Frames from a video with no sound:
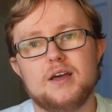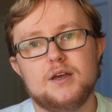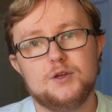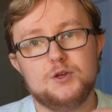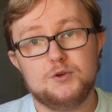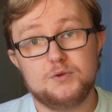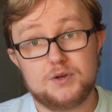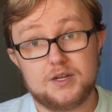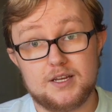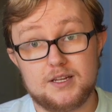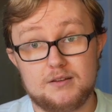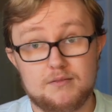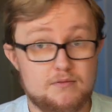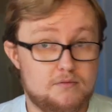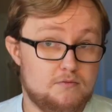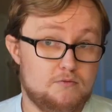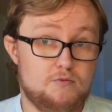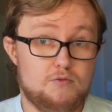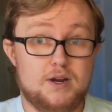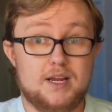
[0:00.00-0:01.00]
you can
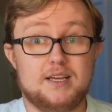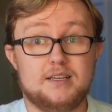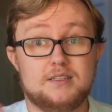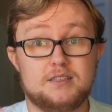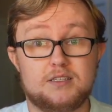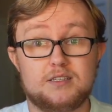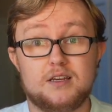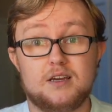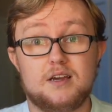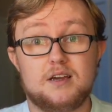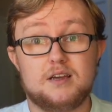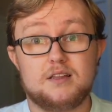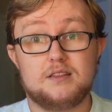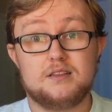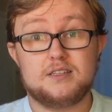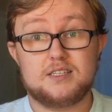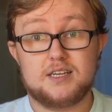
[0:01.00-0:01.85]
raise the